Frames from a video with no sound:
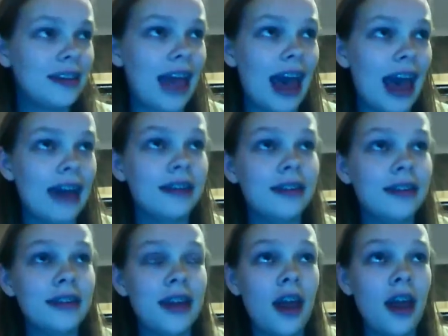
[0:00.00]
And
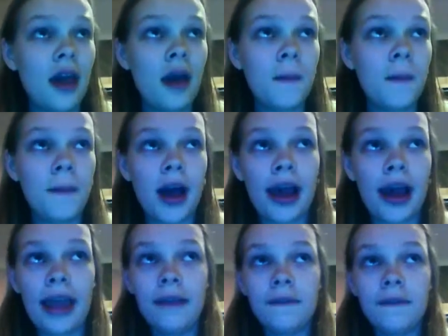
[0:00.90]

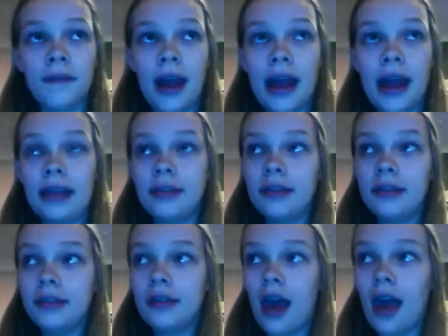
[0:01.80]
my
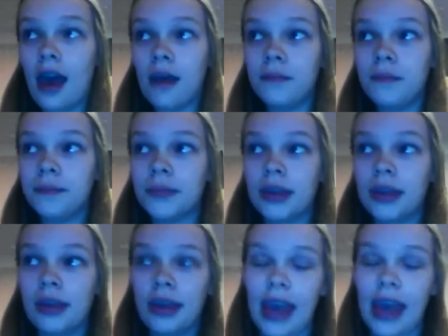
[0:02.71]
friends
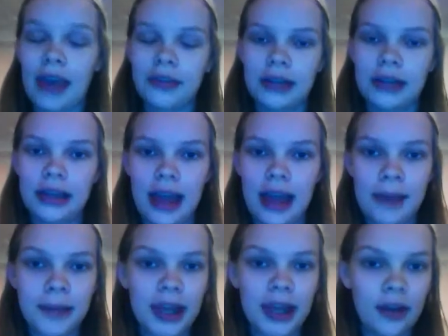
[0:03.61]
Catherine and
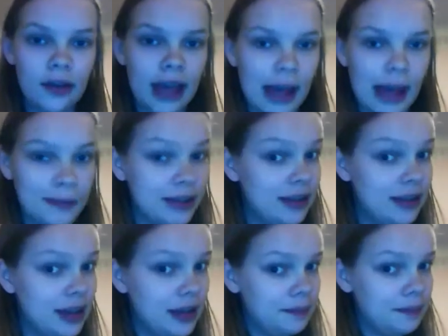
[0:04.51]
Emily on
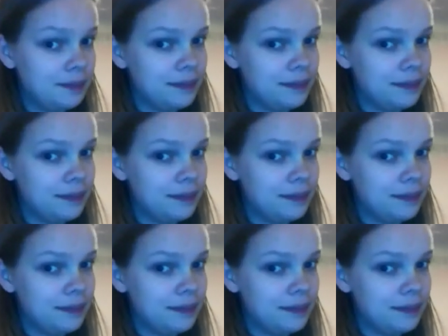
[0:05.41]
Camersley,